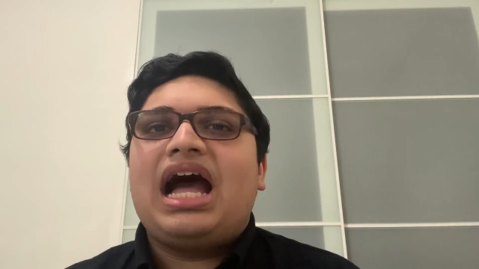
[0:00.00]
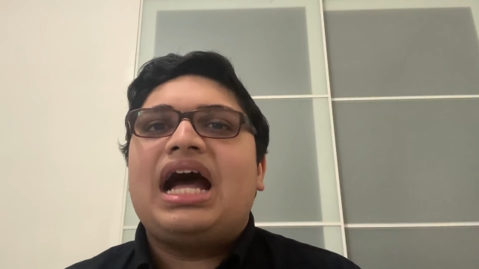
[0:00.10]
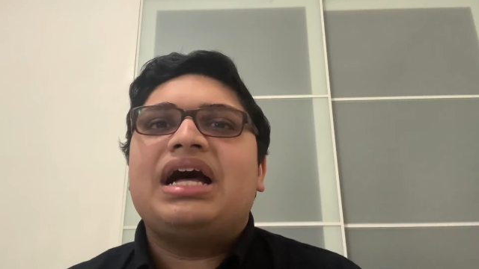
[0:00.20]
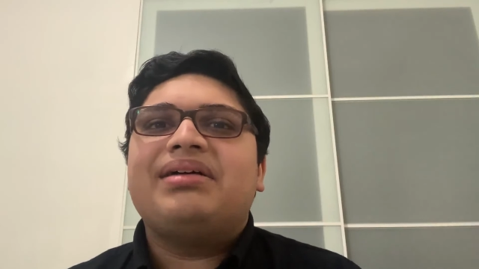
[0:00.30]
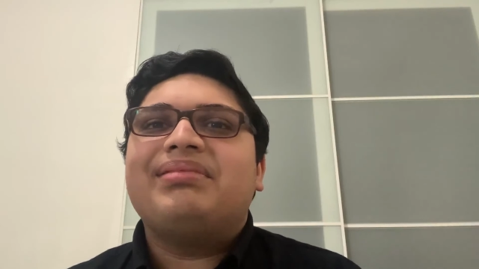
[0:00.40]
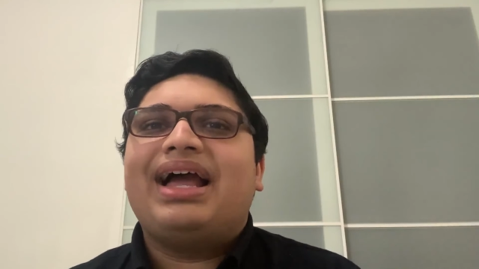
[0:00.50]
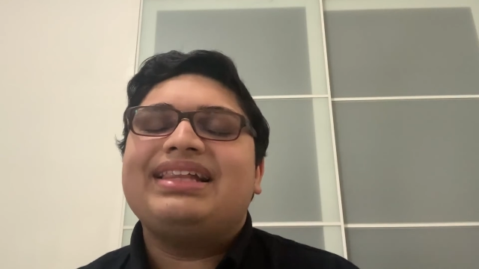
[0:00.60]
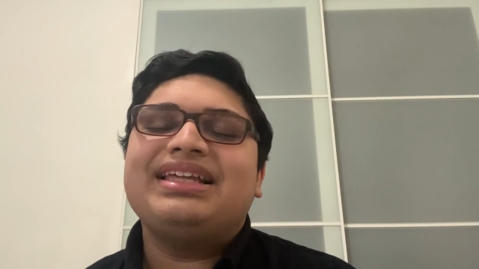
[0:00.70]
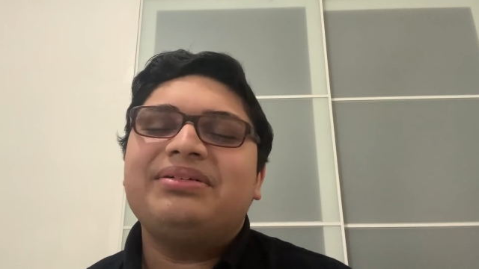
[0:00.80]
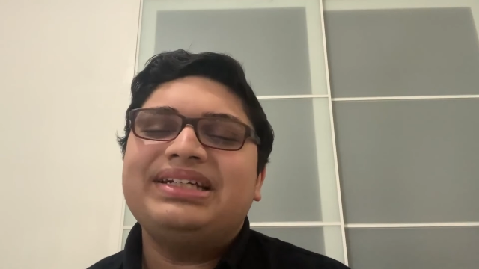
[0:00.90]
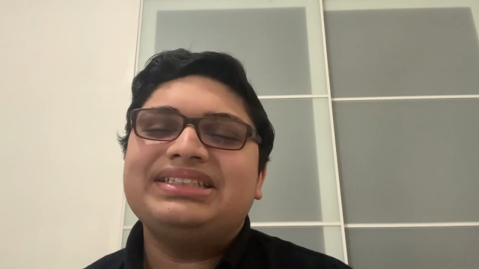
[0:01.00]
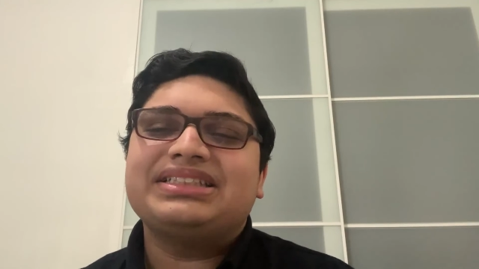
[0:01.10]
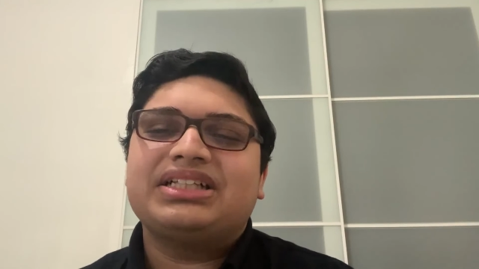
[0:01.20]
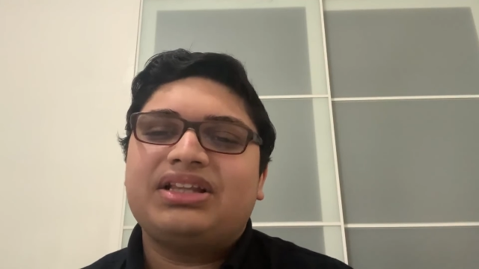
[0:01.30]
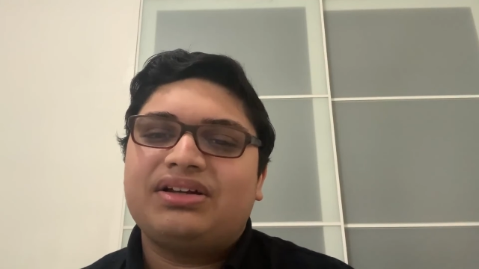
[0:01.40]
I think that it's
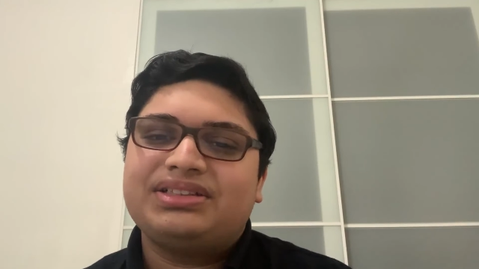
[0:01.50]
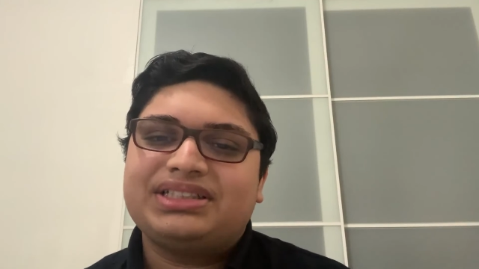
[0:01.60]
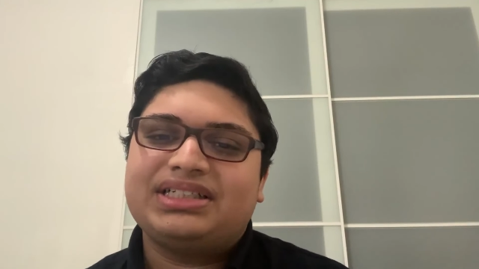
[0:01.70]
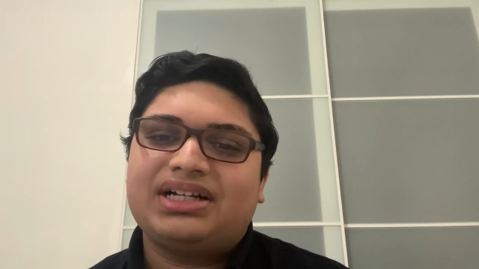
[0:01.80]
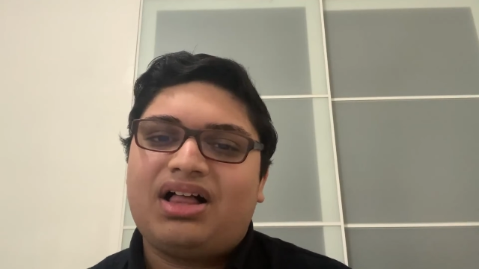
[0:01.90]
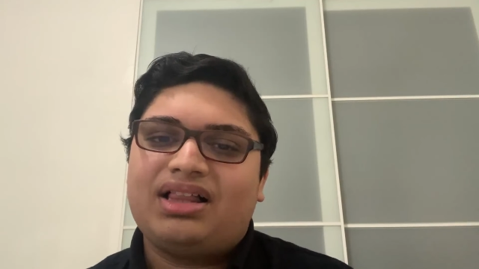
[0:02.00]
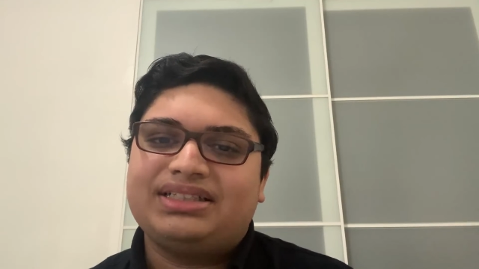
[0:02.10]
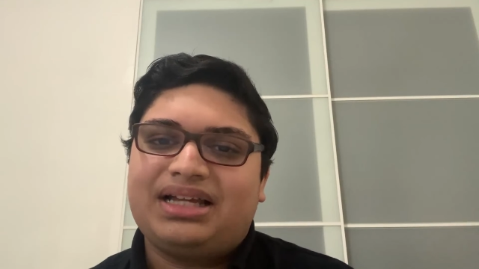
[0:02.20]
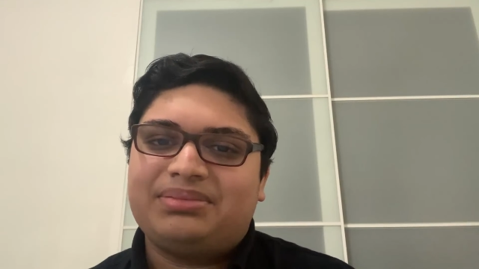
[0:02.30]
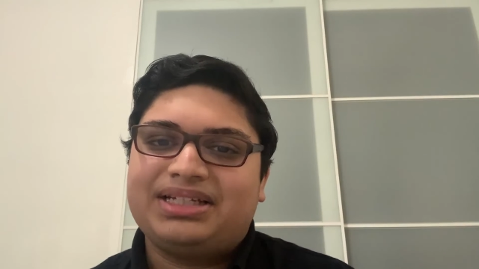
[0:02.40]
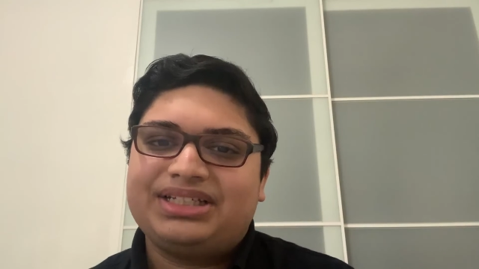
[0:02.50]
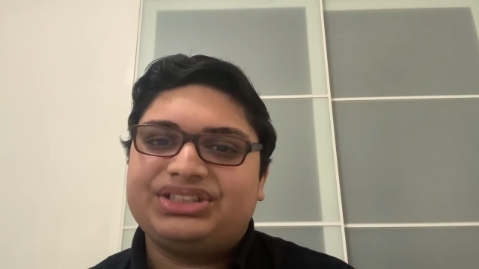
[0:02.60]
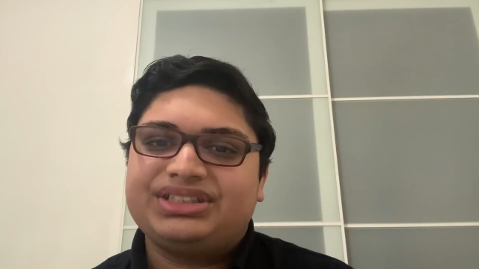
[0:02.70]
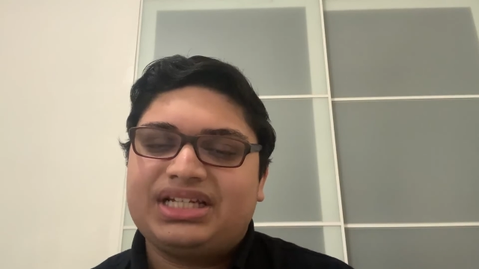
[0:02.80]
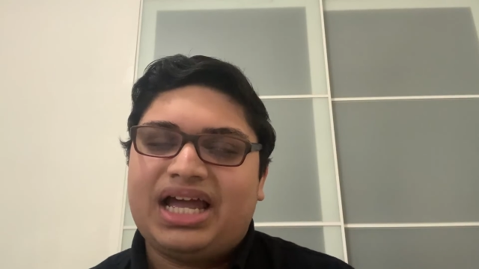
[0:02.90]
closer to college
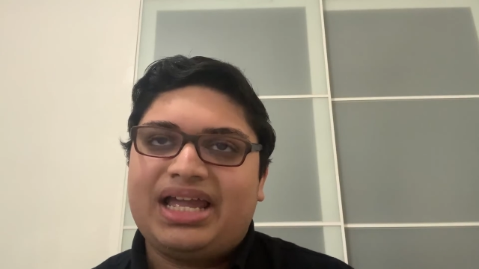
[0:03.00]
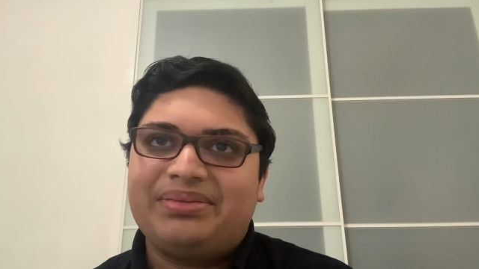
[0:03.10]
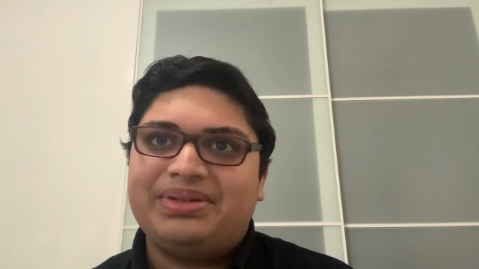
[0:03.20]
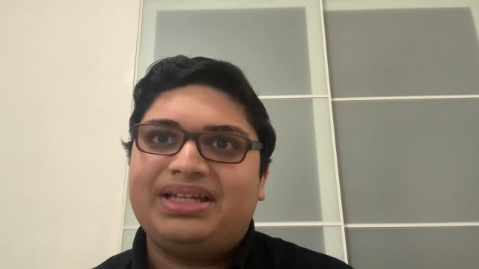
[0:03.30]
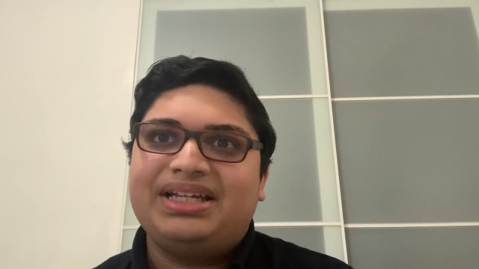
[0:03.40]
application time,